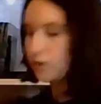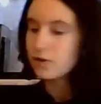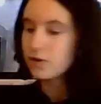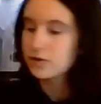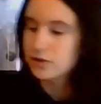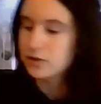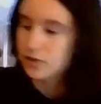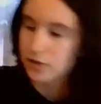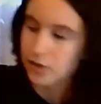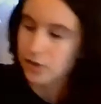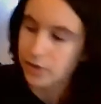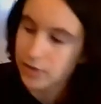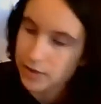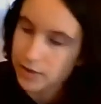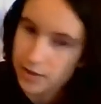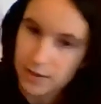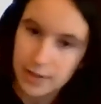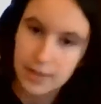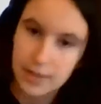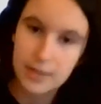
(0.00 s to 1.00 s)
also going
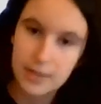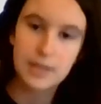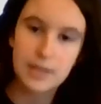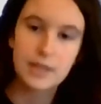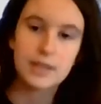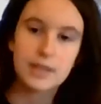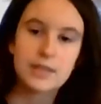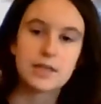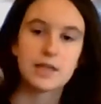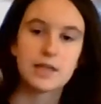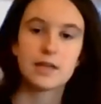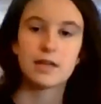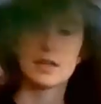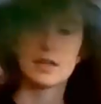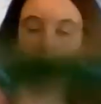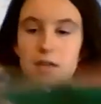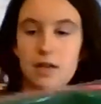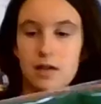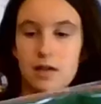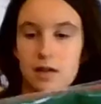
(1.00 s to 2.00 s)
to need
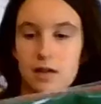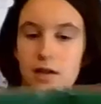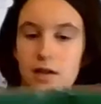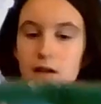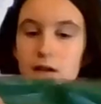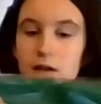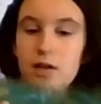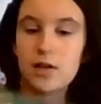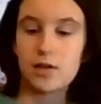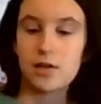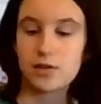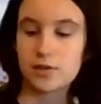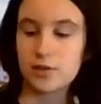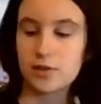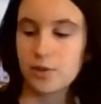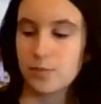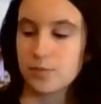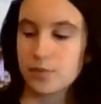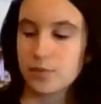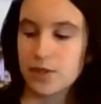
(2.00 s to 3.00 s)

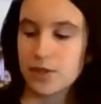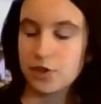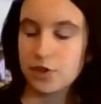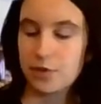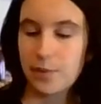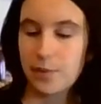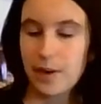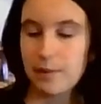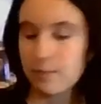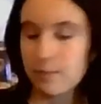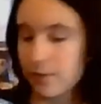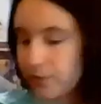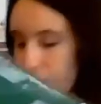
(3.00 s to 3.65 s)
some tissue paper